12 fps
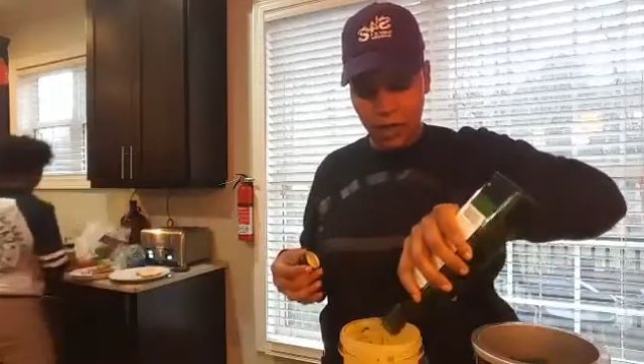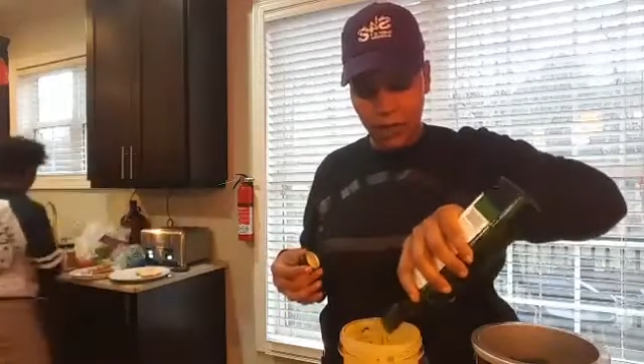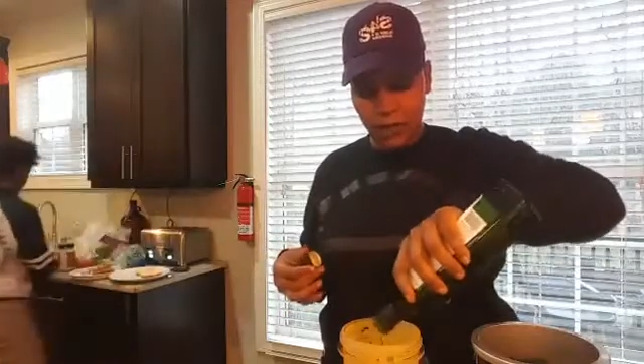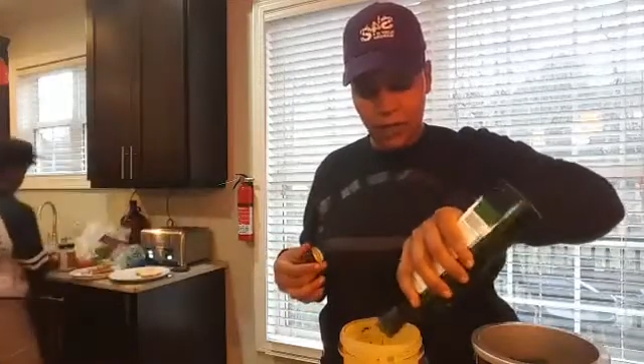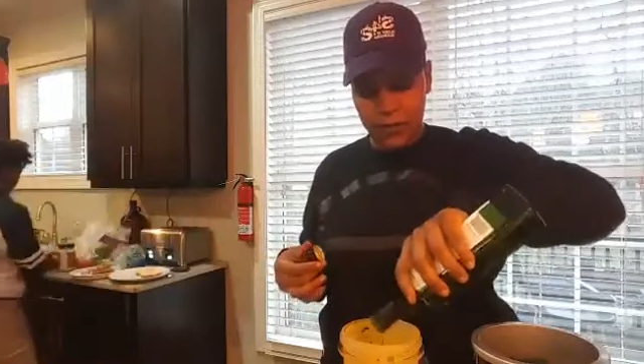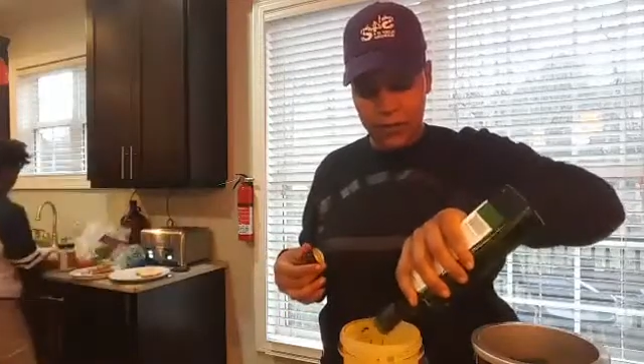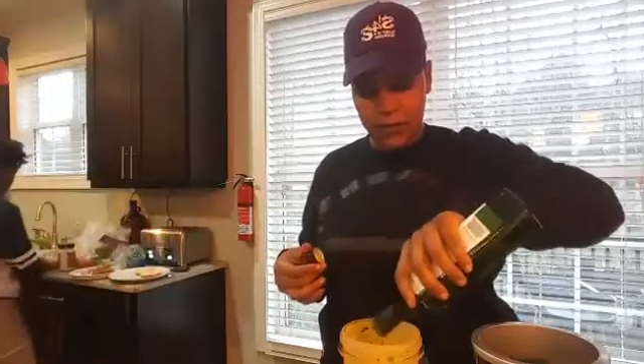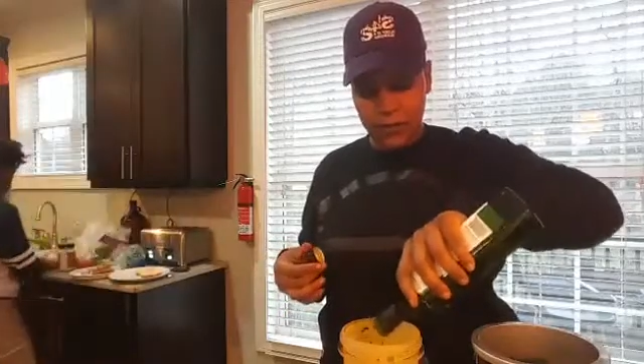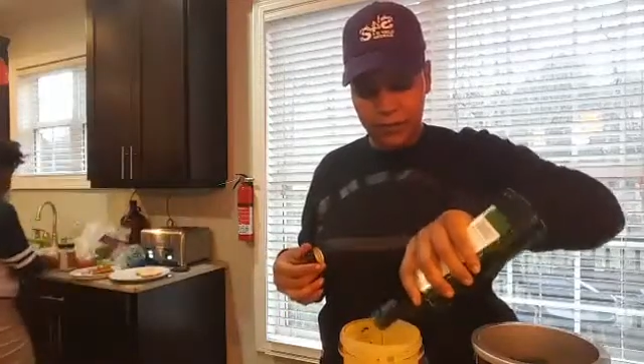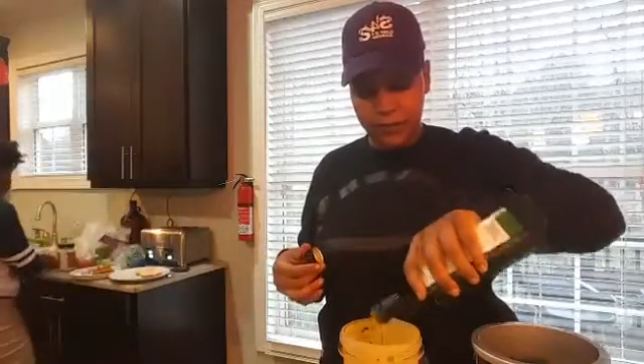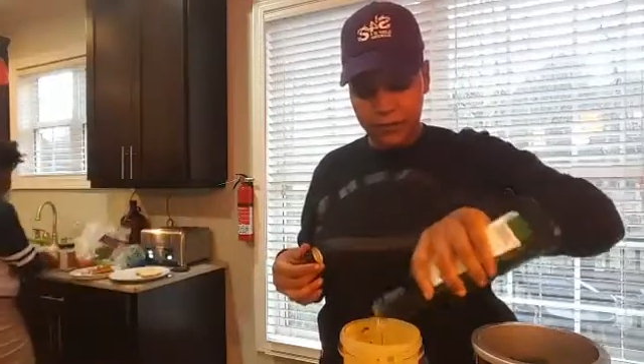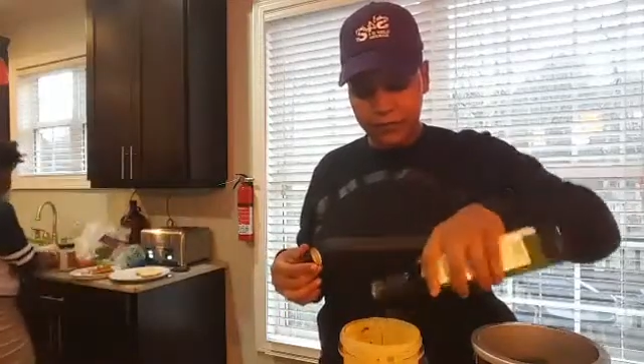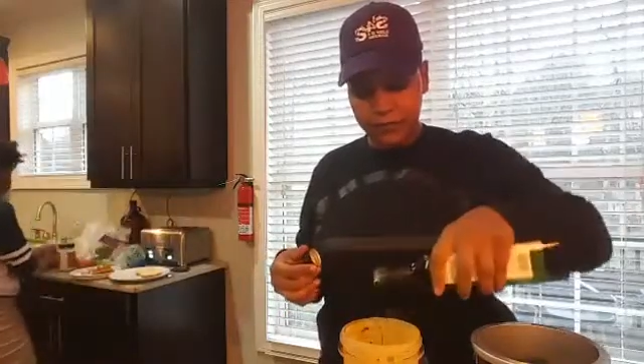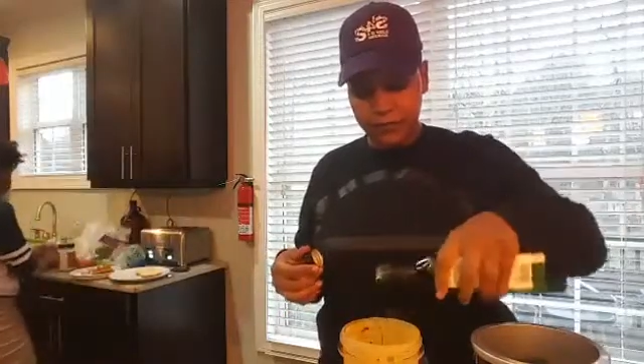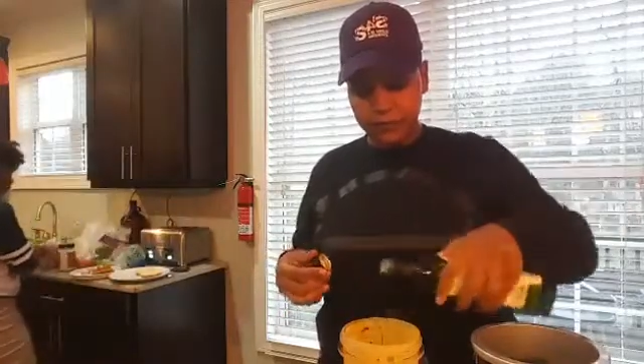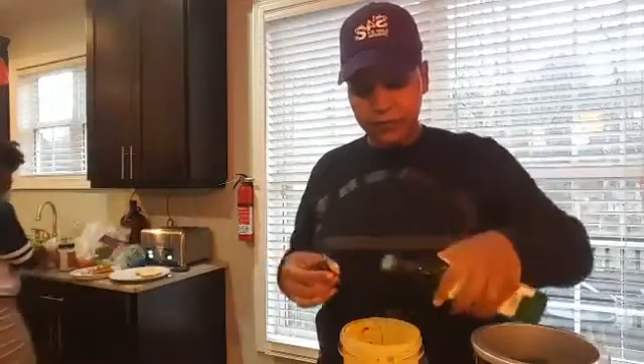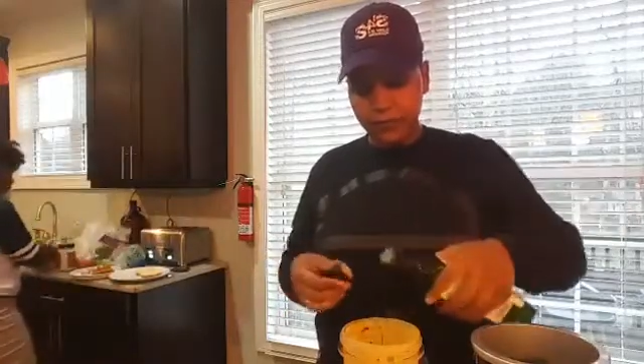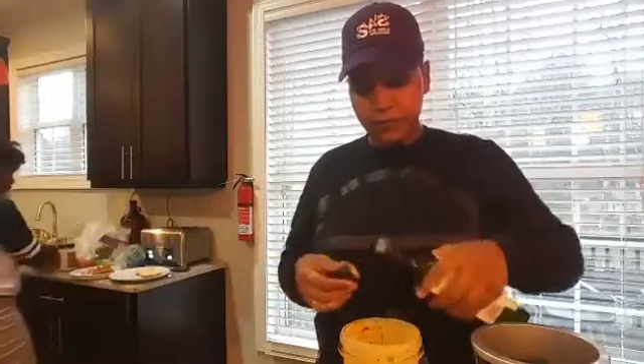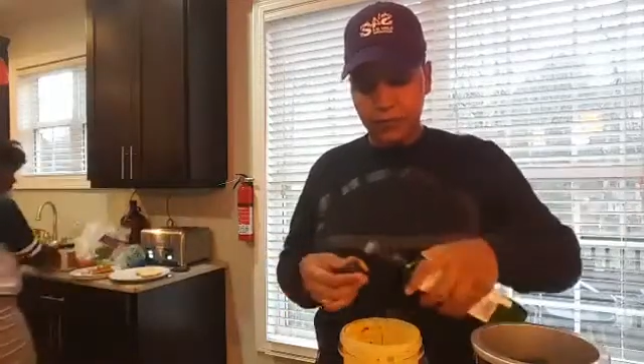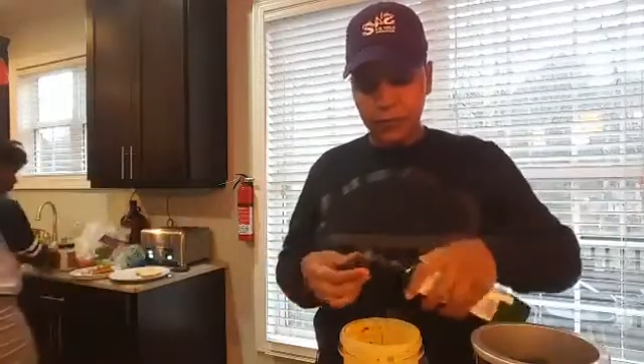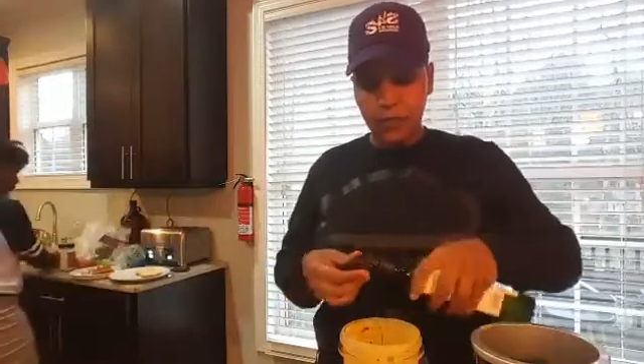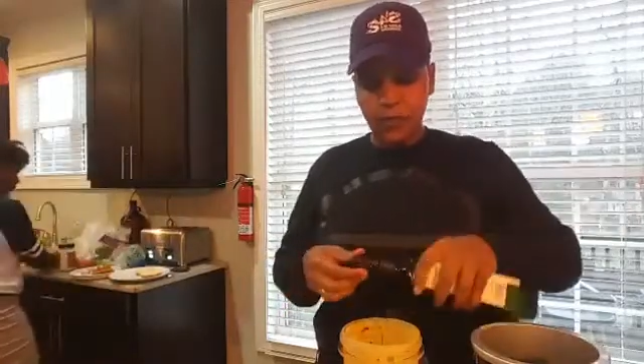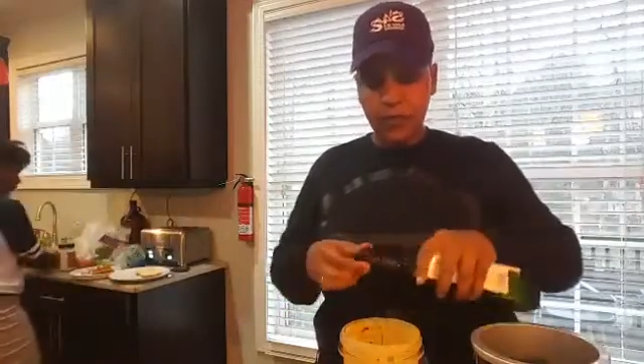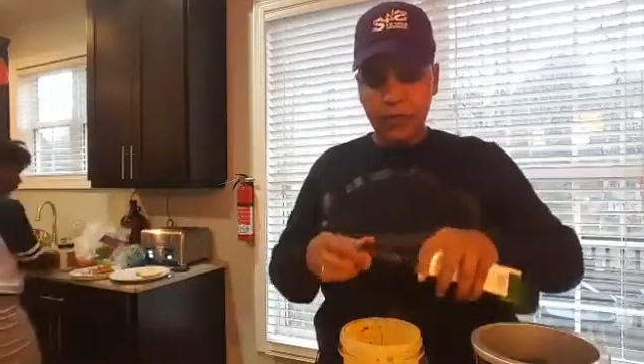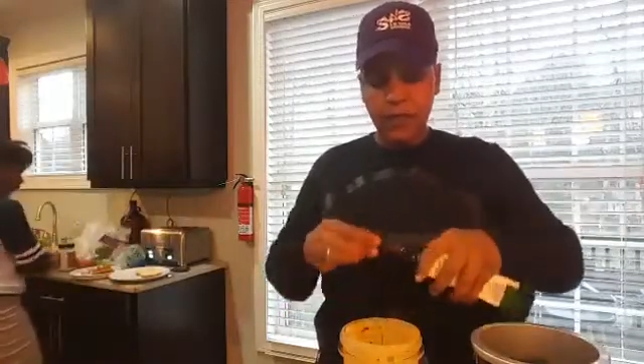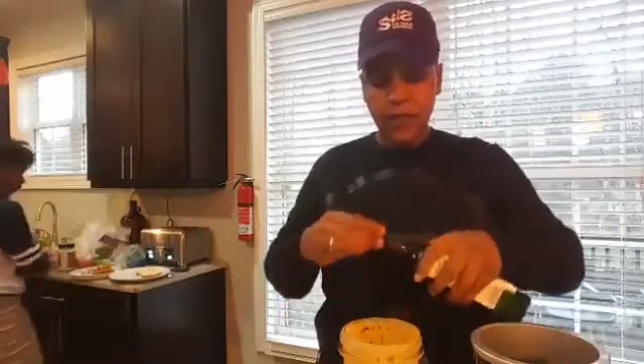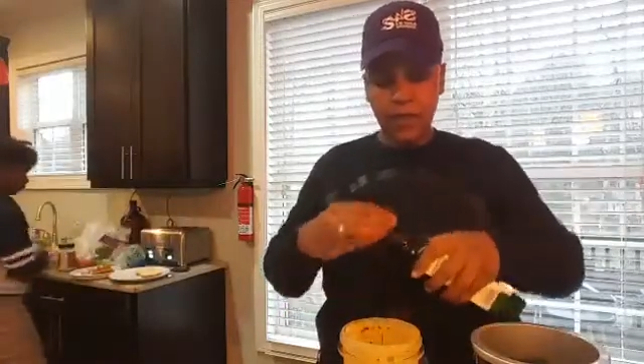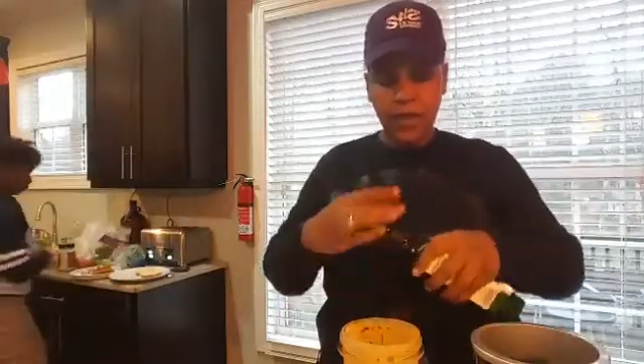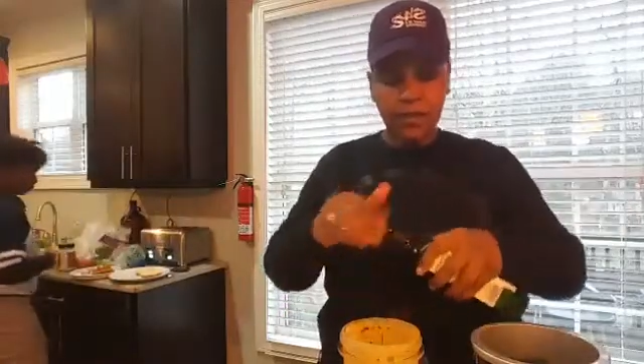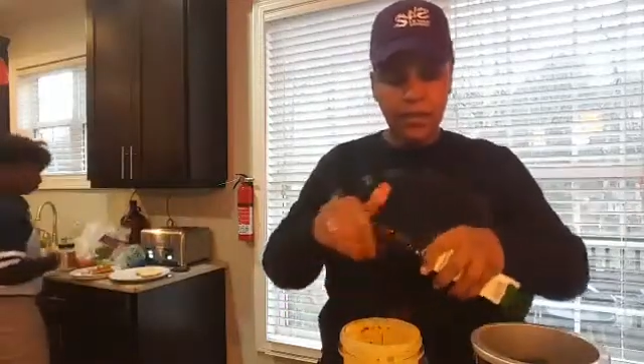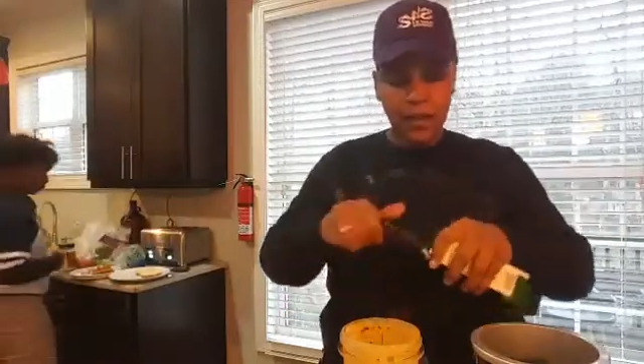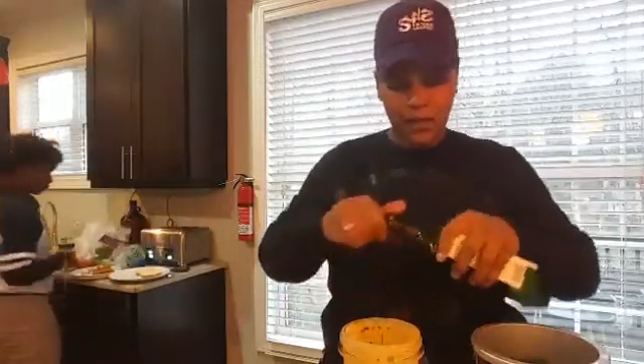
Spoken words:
herbs. Then I'll add the